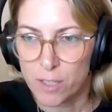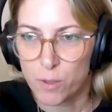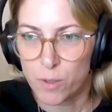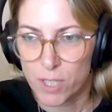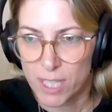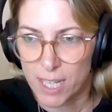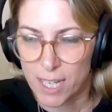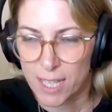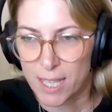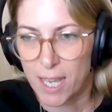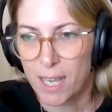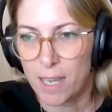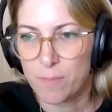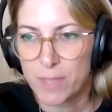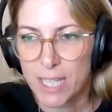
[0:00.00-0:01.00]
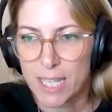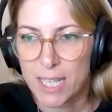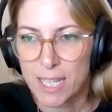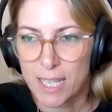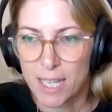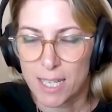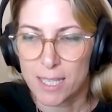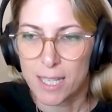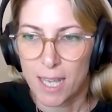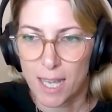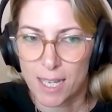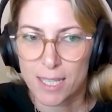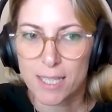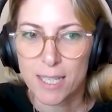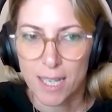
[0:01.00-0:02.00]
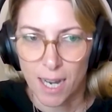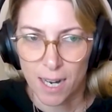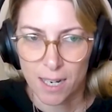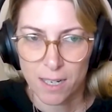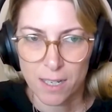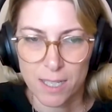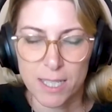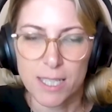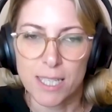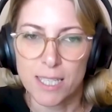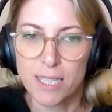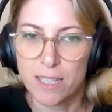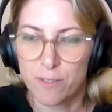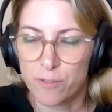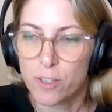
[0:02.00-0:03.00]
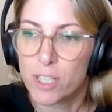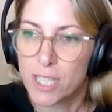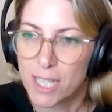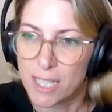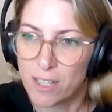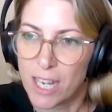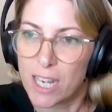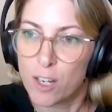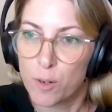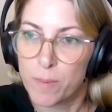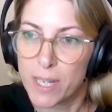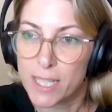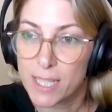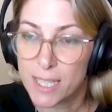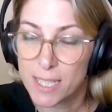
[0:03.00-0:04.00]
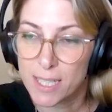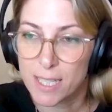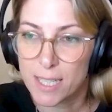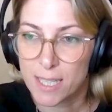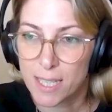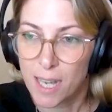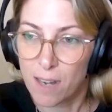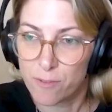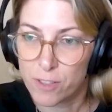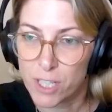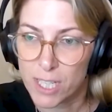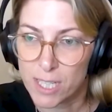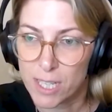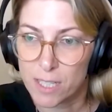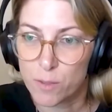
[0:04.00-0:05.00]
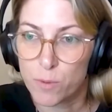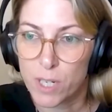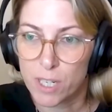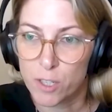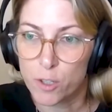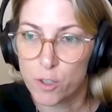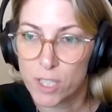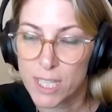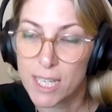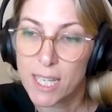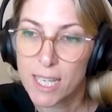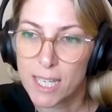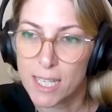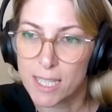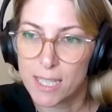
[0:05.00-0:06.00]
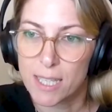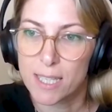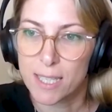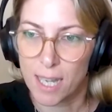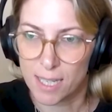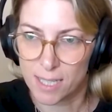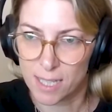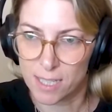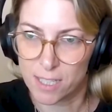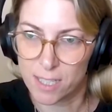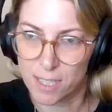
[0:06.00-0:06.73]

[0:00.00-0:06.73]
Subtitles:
using the MDE and the XDR, the default and recommended discovery that we are using is standard